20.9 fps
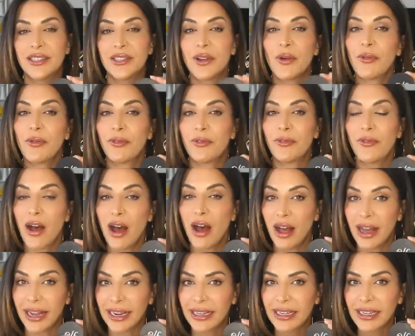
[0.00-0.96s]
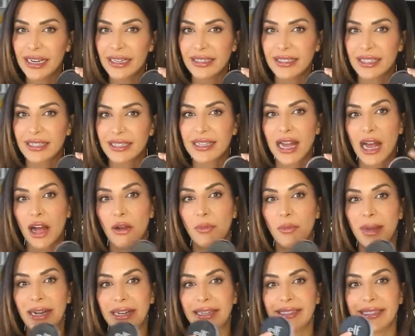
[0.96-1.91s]
so fine, it does
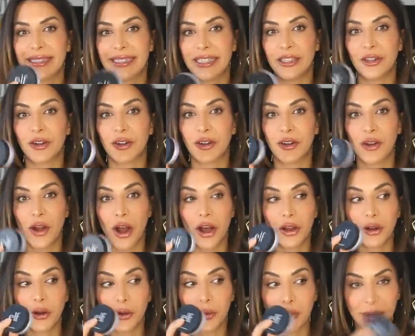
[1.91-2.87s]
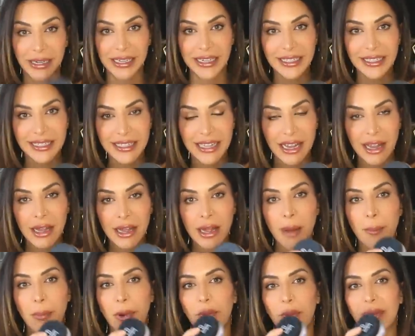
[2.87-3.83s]
help my concealer not crease,
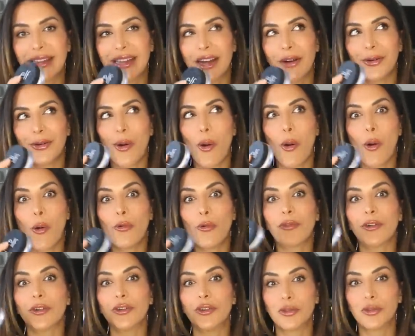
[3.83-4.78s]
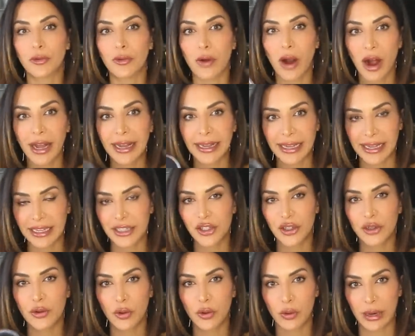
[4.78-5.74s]
but without over drying it
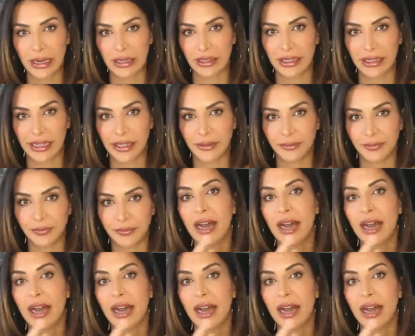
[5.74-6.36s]
too quickly.